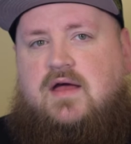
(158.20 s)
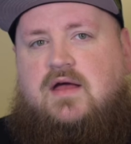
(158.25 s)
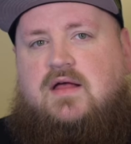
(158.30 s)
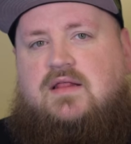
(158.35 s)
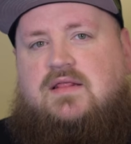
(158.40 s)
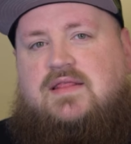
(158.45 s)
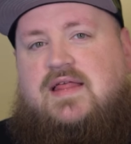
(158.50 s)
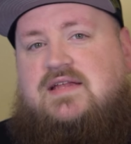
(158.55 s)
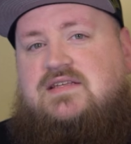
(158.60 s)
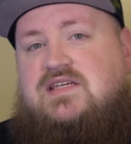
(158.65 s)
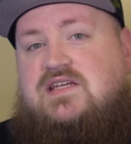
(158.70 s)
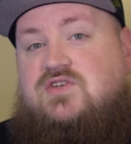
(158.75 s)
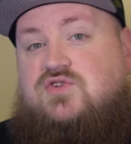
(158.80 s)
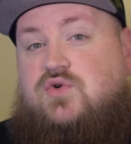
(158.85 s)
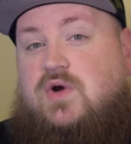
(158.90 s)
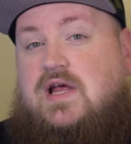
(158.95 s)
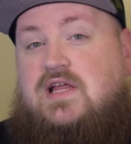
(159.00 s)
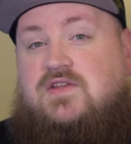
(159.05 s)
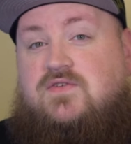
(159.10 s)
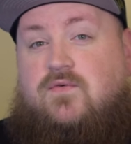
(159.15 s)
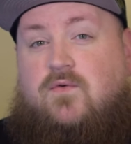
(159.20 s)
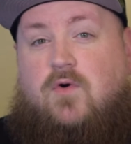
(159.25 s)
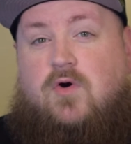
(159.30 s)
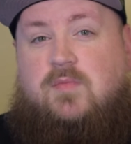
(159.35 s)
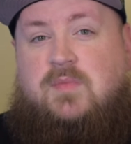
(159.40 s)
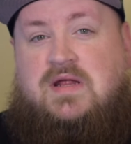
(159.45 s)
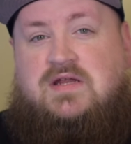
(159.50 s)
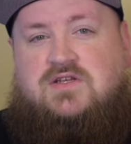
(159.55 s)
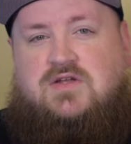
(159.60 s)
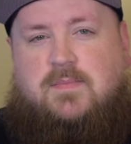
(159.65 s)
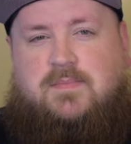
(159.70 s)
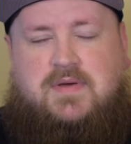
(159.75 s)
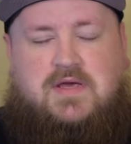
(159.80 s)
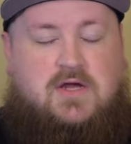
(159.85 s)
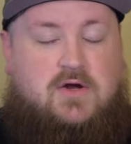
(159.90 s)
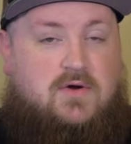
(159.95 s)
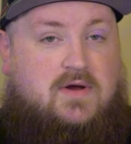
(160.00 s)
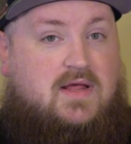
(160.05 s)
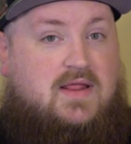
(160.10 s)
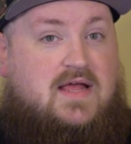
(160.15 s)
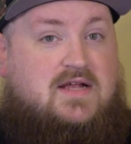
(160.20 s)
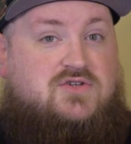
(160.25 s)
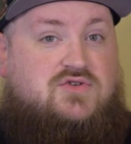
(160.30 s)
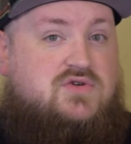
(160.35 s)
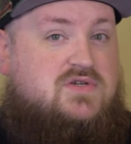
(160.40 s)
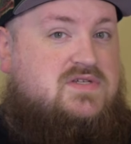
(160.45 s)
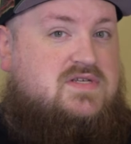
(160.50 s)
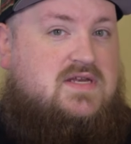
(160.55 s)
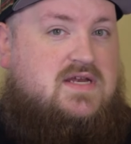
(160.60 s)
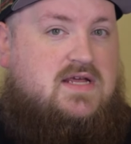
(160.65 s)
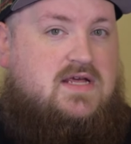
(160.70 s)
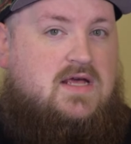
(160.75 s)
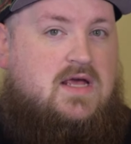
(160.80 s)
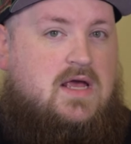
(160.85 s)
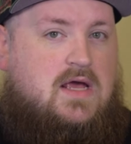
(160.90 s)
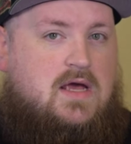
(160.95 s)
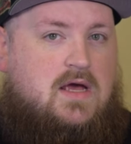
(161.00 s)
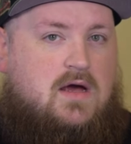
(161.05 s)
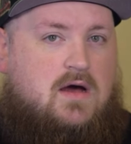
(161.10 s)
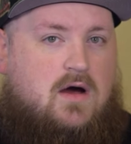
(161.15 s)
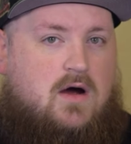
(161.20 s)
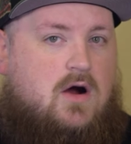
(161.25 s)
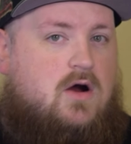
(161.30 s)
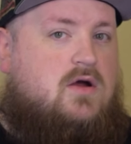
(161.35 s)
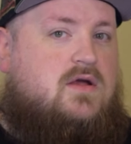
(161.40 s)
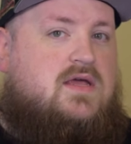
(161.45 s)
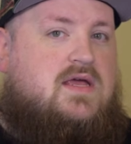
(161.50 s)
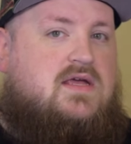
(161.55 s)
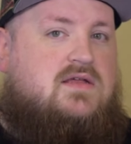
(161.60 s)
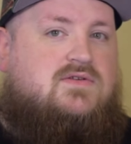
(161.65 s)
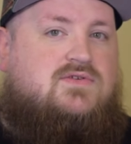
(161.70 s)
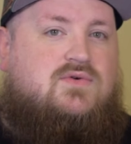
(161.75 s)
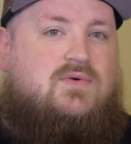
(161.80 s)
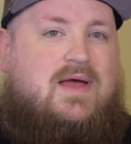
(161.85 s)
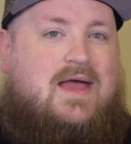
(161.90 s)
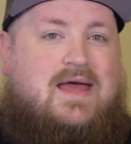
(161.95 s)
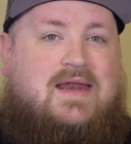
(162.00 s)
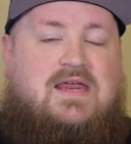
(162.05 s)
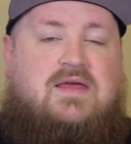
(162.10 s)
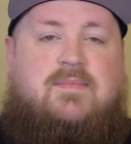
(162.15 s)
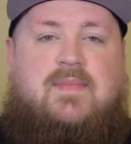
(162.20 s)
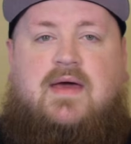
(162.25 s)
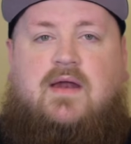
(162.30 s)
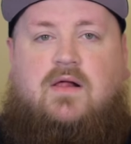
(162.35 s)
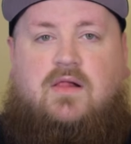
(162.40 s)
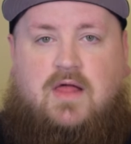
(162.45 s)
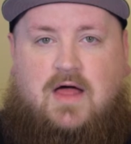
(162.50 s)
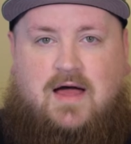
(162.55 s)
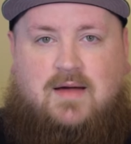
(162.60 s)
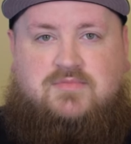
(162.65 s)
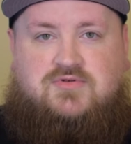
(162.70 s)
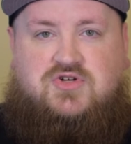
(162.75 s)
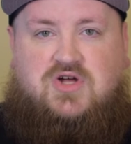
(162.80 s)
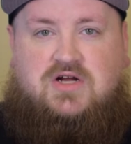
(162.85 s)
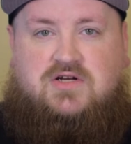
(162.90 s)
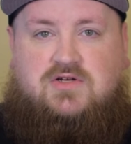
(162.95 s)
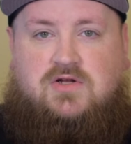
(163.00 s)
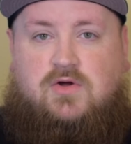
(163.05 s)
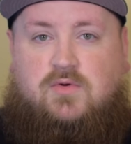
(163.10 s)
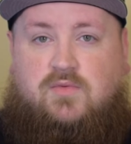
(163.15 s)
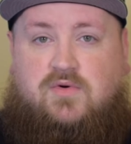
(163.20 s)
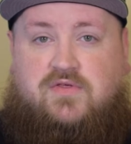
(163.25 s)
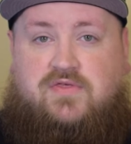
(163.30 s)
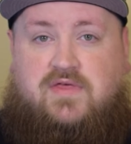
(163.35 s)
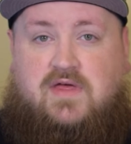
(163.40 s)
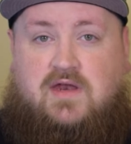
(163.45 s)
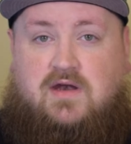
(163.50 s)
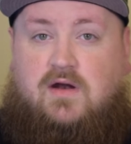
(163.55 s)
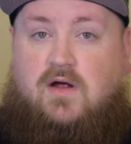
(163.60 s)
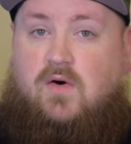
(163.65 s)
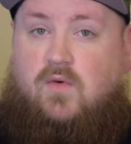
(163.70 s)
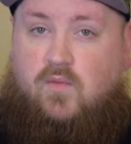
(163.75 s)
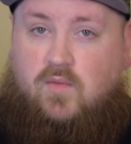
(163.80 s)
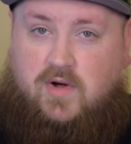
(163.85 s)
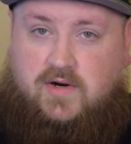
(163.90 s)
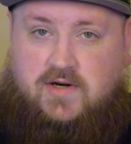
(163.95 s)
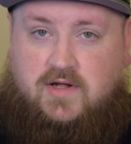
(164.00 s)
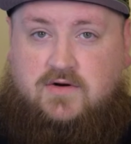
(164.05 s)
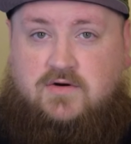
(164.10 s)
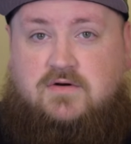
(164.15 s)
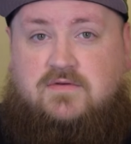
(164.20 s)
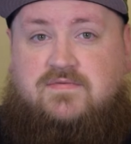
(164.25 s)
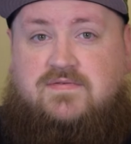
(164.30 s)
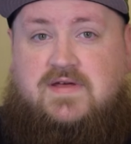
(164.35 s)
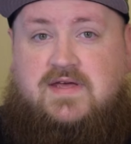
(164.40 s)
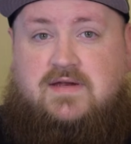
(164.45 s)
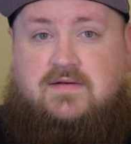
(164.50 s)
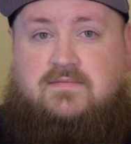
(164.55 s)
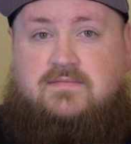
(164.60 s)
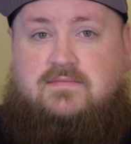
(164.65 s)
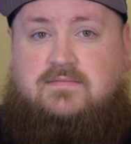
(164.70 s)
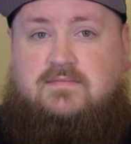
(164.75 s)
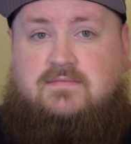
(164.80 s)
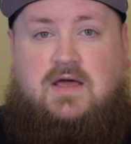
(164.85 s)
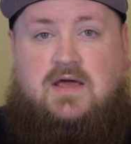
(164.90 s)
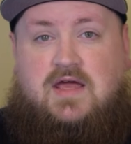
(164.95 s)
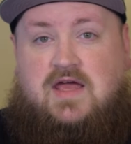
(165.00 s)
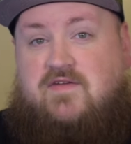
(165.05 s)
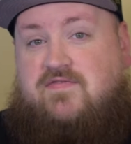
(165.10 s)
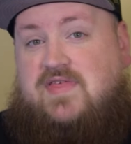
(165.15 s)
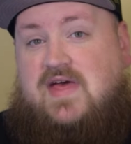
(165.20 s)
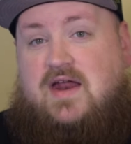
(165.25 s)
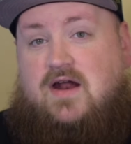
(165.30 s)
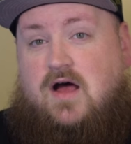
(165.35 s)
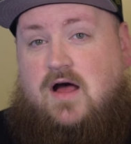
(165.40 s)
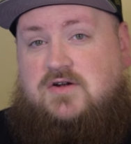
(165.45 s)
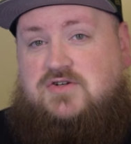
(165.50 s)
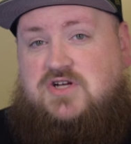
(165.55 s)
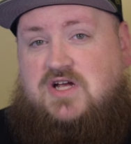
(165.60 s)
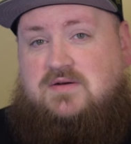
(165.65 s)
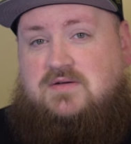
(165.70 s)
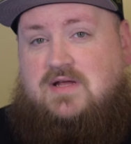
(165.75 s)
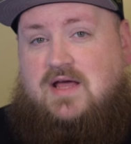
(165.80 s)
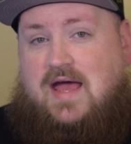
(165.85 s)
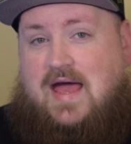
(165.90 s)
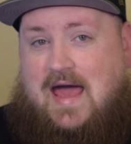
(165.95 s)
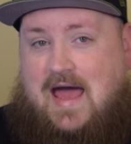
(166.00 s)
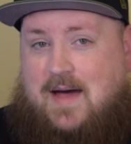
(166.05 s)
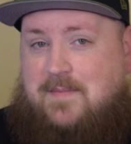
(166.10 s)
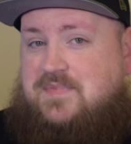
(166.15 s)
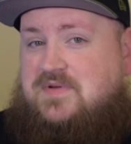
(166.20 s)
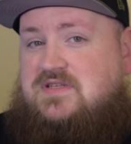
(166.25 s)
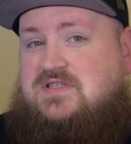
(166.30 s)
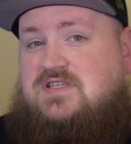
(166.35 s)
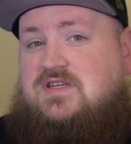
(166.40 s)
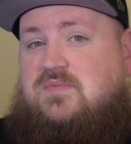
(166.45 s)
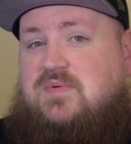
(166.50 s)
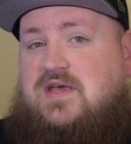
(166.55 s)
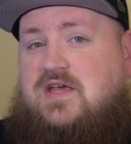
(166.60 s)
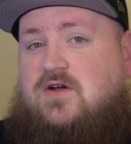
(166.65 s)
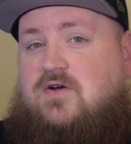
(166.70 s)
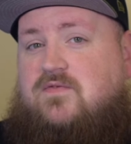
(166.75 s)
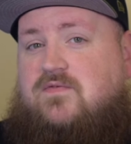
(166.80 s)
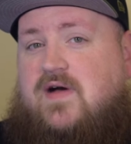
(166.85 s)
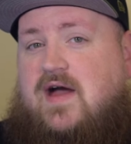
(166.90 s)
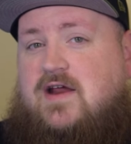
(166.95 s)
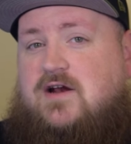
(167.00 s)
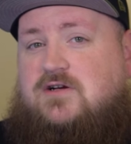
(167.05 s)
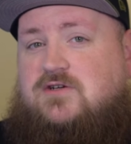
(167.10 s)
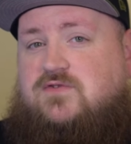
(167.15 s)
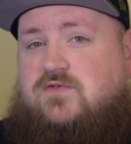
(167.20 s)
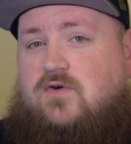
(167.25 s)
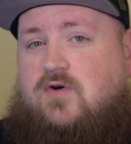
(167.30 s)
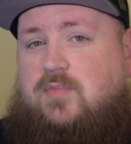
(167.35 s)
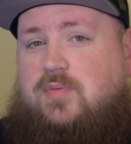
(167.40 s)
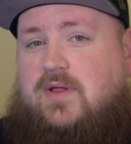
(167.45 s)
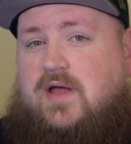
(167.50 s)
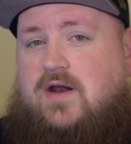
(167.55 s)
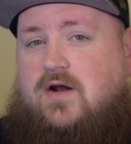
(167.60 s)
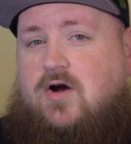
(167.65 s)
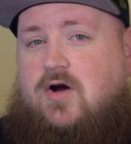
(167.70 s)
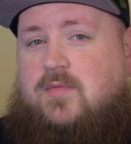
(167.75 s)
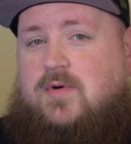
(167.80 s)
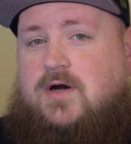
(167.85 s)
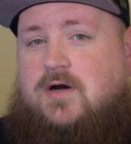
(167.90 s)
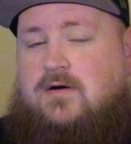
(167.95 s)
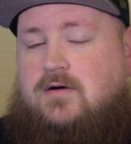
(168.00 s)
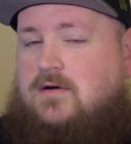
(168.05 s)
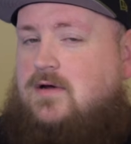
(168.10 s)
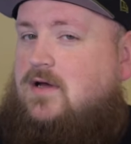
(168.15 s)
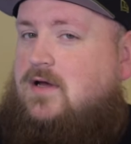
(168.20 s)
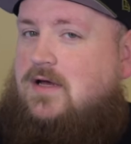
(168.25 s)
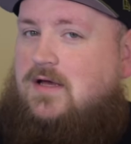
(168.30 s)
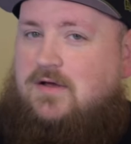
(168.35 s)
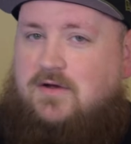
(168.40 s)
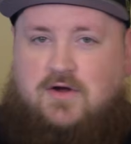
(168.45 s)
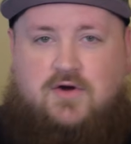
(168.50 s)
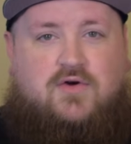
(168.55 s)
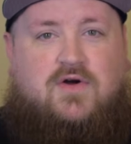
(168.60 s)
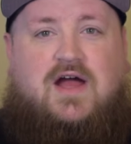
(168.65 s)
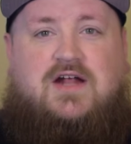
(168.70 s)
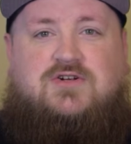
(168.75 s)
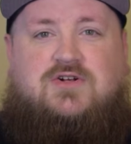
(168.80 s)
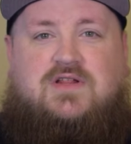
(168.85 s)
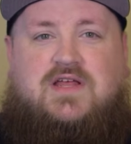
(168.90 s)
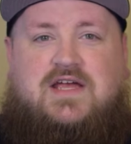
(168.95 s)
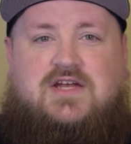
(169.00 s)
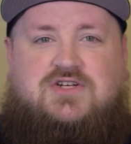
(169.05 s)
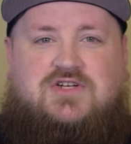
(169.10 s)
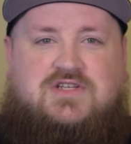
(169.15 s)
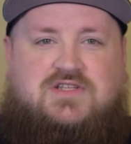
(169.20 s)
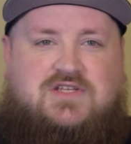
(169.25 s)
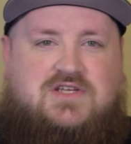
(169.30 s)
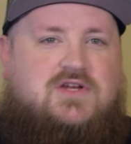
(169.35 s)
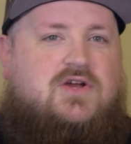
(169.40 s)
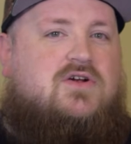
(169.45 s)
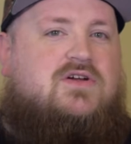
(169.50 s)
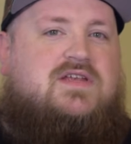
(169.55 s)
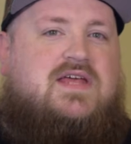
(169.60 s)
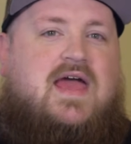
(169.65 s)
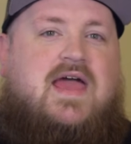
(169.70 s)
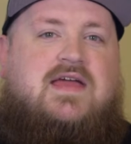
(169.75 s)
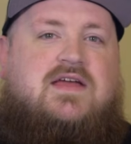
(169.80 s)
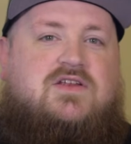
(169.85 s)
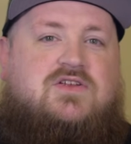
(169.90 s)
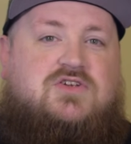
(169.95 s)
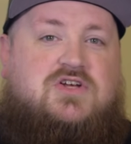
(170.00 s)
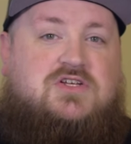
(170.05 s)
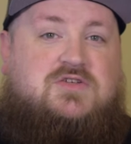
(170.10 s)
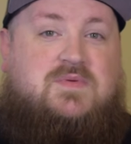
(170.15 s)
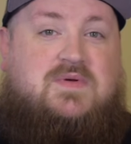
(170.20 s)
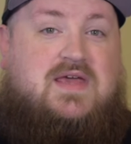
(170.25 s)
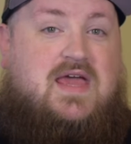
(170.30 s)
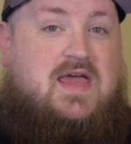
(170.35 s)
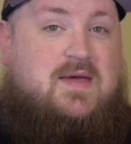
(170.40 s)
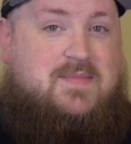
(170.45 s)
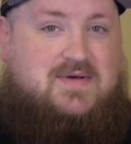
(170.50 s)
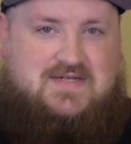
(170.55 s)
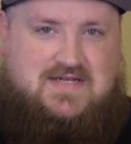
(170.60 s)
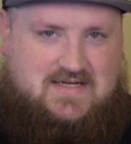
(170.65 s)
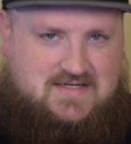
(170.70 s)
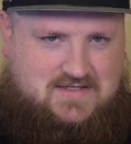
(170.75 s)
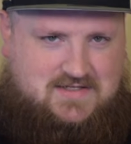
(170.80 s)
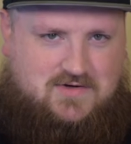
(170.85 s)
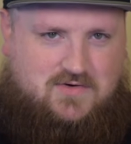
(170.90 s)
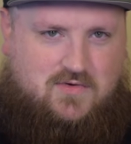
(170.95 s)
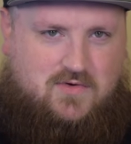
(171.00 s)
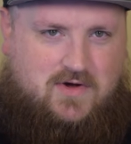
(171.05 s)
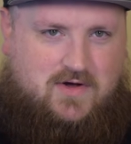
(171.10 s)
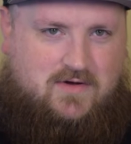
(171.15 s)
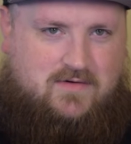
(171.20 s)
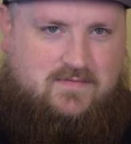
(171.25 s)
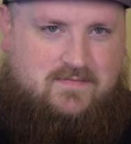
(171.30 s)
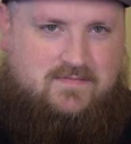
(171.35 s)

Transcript: lets it transform into pure electricity, arcing to any metal object within 100 feet. If that object happens to be your fighter's full plate armor, congratulations, your tank just became a Tesla coil.